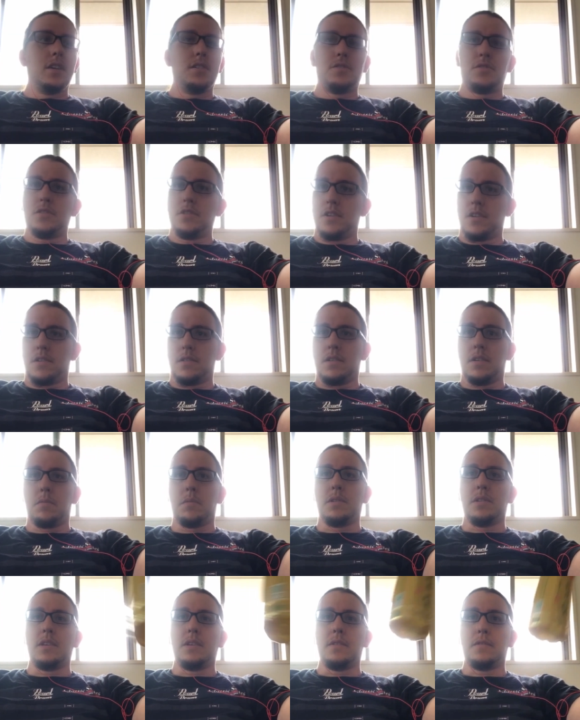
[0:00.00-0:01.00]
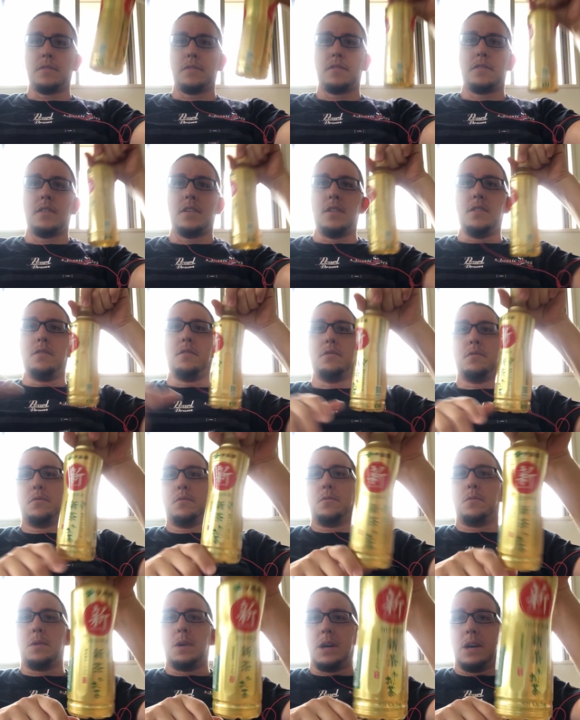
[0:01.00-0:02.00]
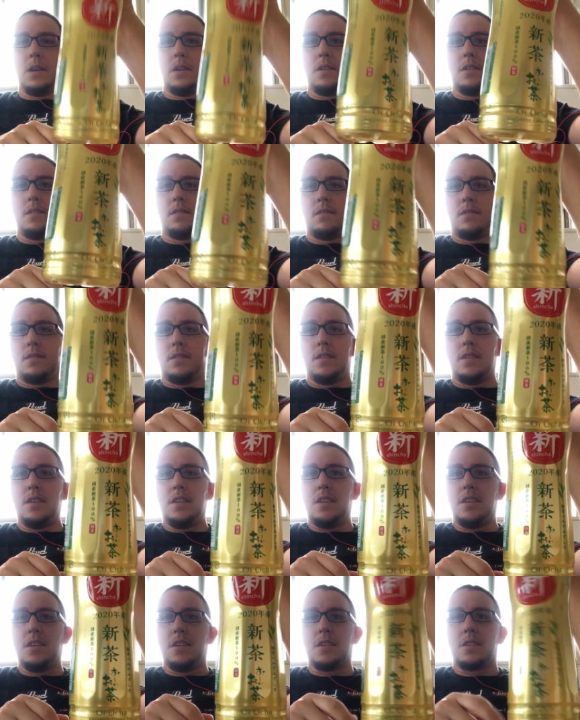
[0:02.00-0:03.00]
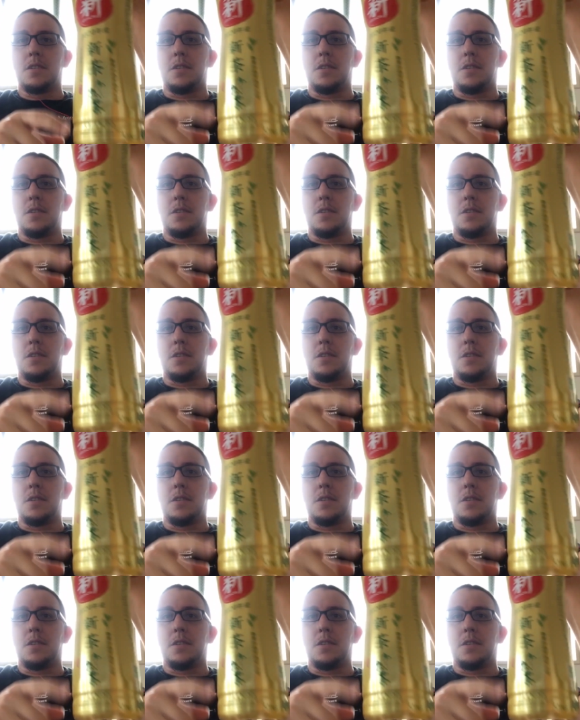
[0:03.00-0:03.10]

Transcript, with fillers: Each year they release a new tea